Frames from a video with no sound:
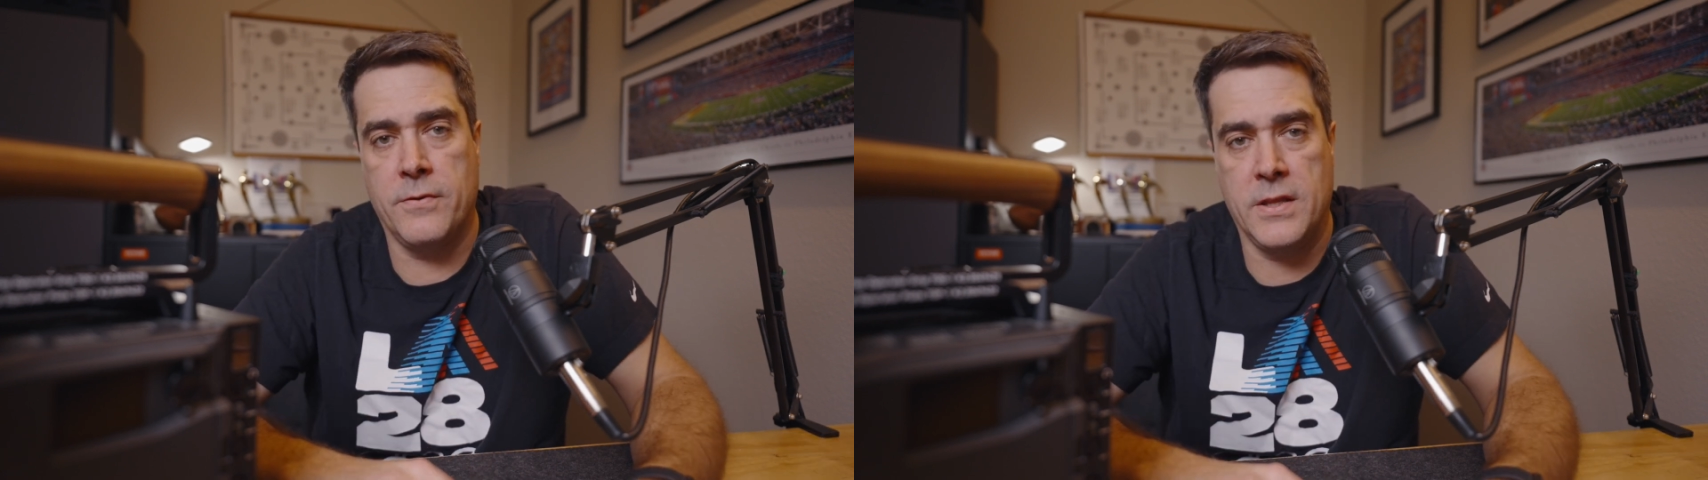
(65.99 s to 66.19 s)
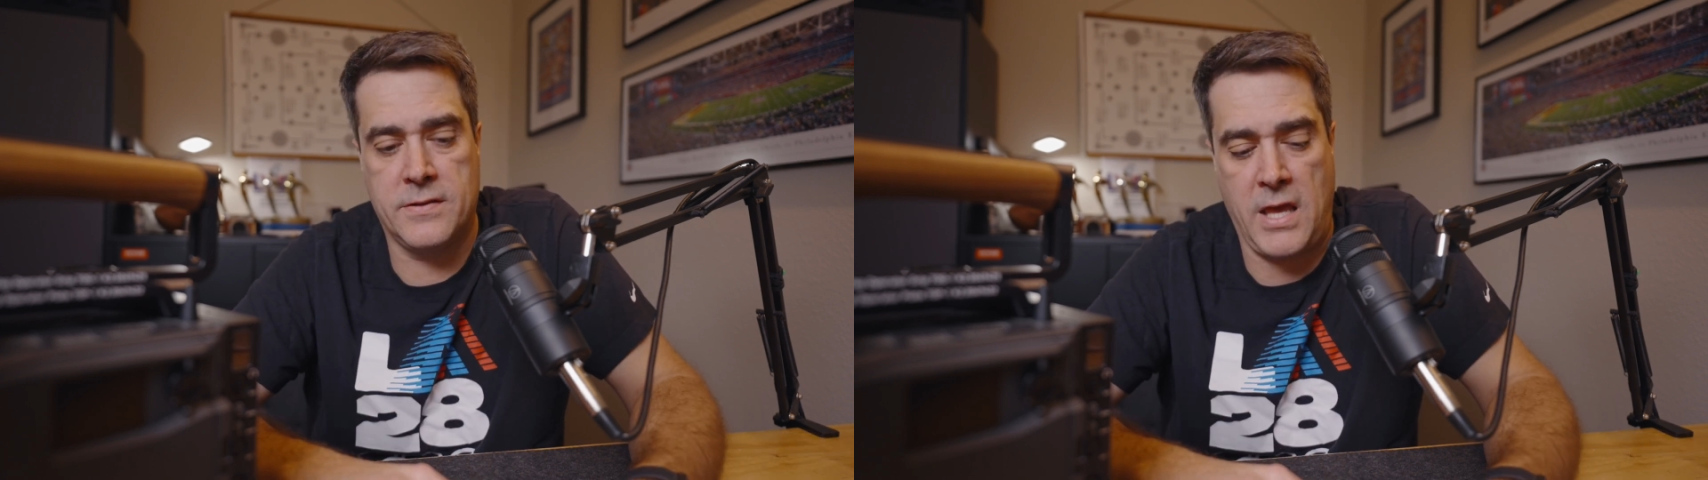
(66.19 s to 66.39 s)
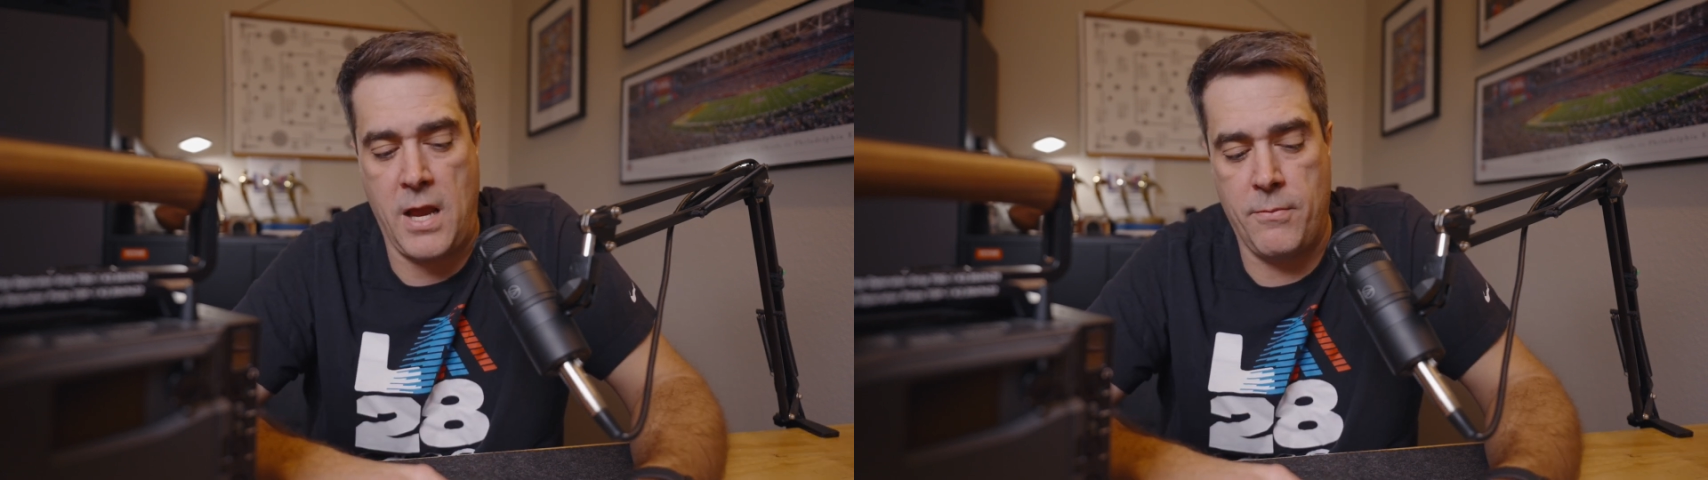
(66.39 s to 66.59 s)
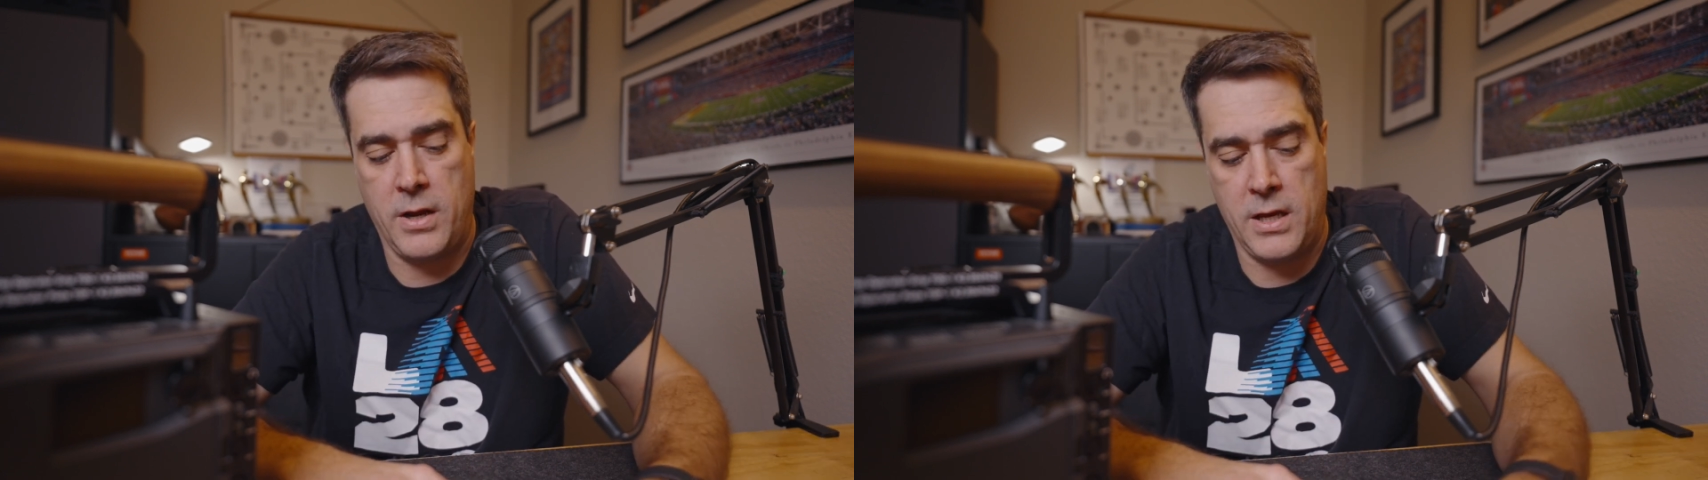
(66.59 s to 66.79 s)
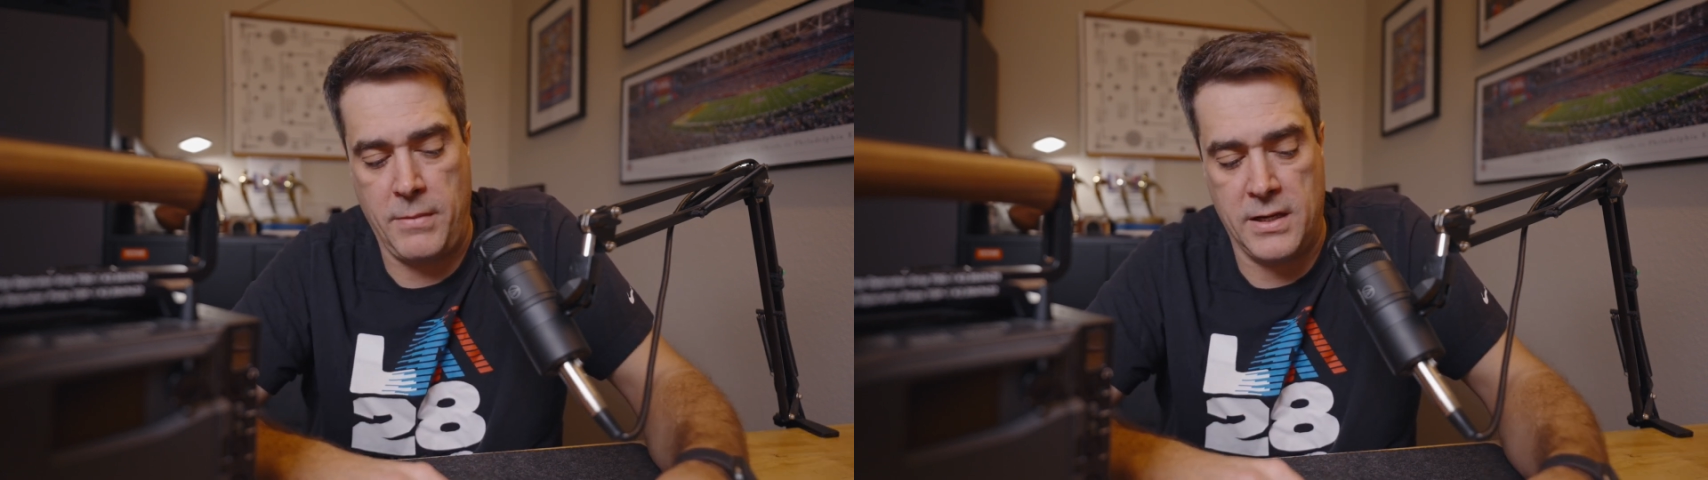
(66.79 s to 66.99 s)
this camera
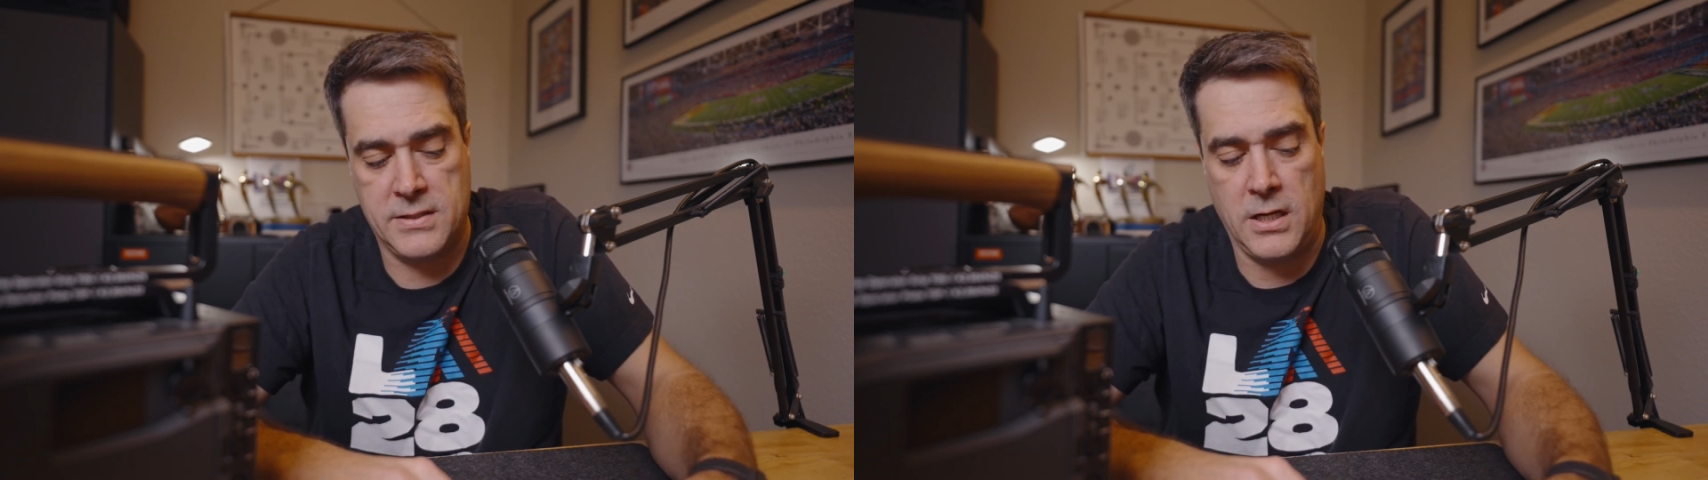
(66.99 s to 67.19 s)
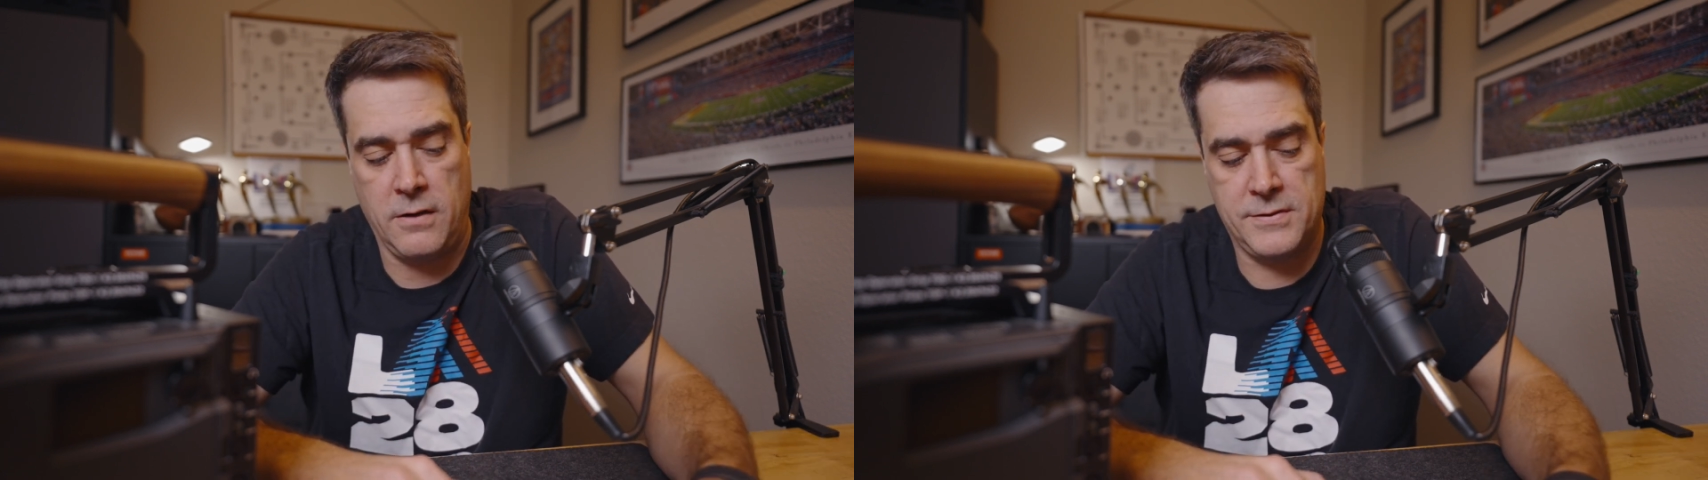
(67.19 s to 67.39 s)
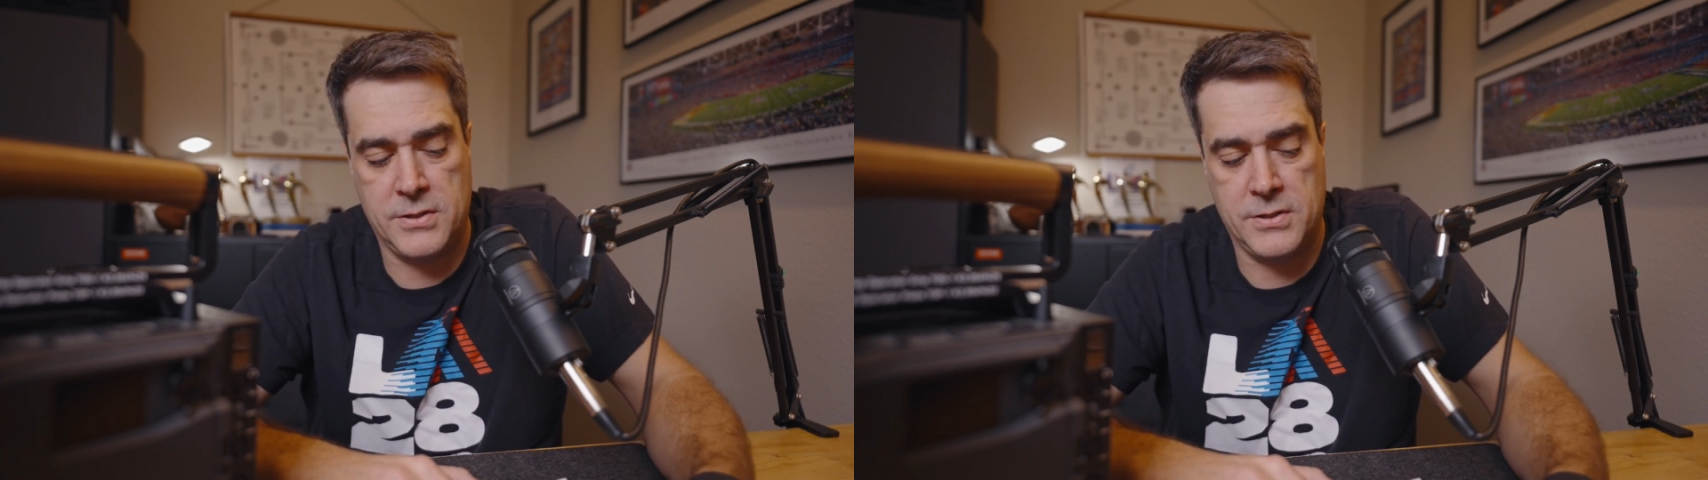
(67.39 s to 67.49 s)
and myself,